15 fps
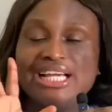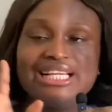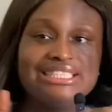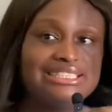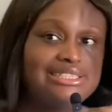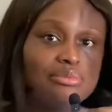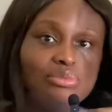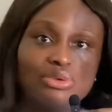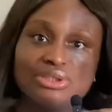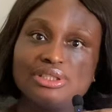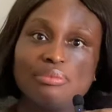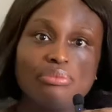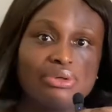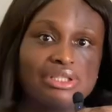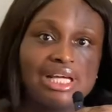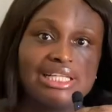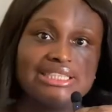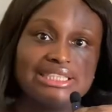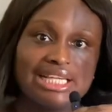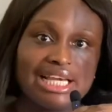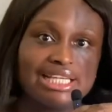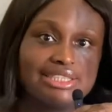is the most
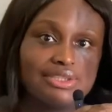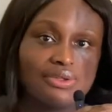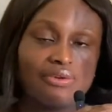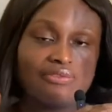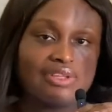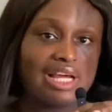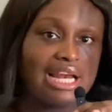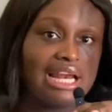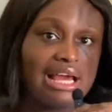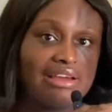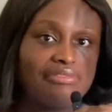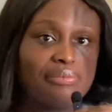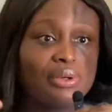important years of their life,